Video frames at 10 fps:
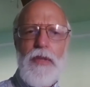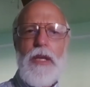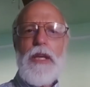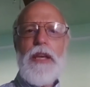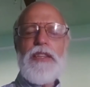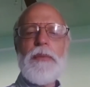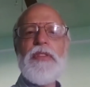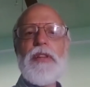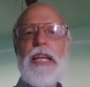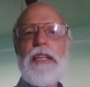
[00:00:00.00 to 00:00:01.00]
some of the
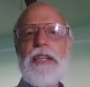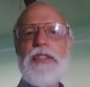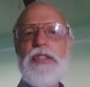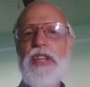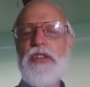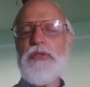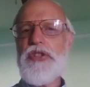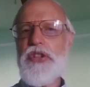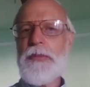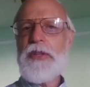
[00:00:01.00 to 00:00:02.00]
late 19th century
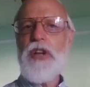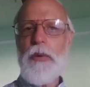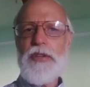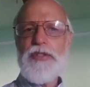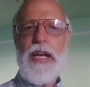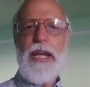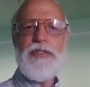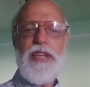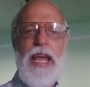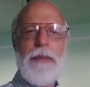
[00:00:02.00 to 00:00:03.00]
German Darwinists that I
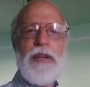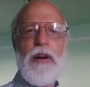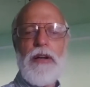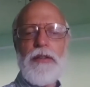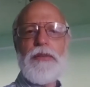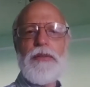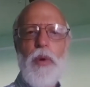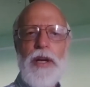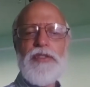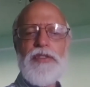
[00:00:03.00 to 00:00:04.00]
examine are,
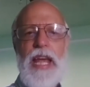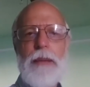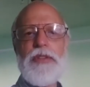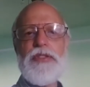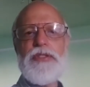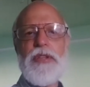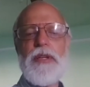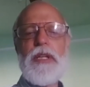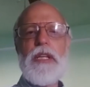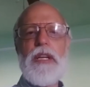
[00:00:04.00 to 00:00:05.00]
one example is a
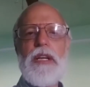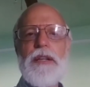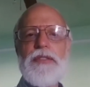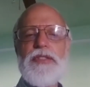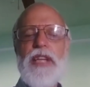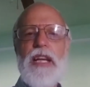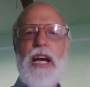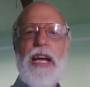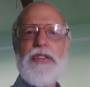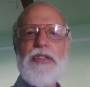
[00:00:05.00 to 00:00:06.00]

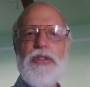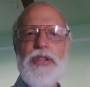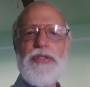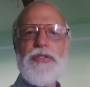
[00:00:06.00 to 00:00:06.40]
psychiatrist.